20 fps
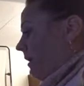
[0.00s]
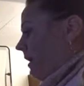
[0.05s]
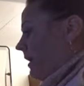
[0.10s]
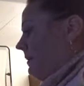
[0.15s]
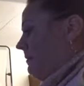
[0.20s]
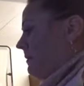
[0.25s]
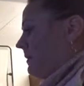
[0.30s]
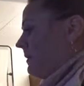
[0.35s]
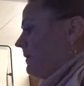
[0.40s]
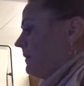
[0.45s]

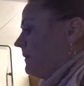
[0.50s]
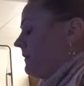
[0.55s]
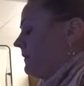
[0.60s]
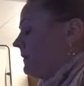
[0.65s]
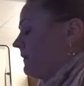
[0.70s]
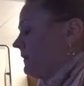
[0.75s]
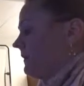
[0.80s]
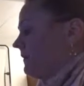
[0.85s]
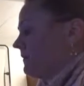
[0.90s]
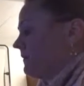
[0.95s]
pump,
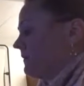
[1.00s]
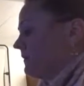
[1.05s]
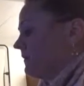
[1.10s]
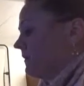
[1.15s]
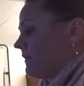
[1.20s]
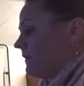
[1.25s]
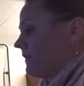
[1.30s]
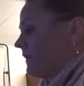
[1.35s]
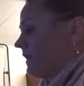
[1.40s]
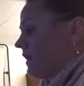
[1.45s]

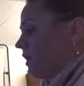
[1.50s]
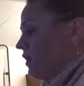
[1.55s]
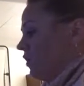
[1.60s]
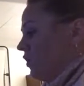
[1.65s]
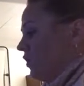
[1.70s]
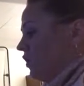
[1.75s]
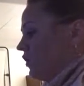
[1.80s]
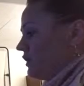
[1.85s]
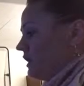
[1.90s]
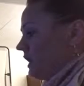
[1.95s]

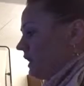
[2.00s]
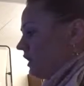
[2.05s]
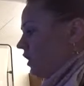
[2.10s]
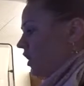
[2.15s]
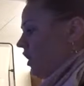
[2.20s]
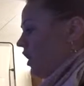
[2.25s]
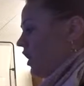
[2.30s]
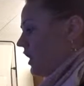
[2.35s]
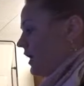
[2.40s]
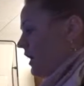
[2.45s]
holding your
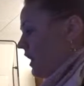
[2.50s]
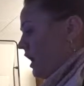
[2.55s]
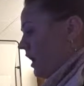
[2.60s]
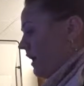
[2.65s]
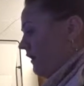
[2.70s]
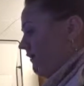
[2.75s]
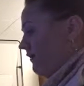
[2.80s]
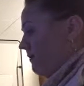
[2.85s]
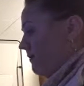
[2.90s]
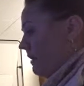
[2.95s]

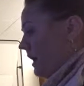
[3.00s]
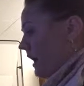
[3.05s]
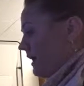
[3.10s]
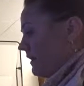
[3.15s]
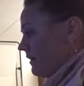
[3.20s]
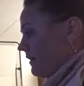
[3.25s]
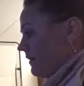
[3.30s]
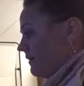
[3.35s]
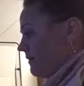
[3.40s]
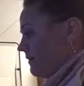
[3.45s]
on-off
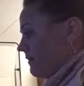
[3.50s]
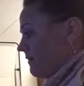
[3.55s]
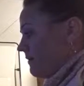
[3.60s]
button.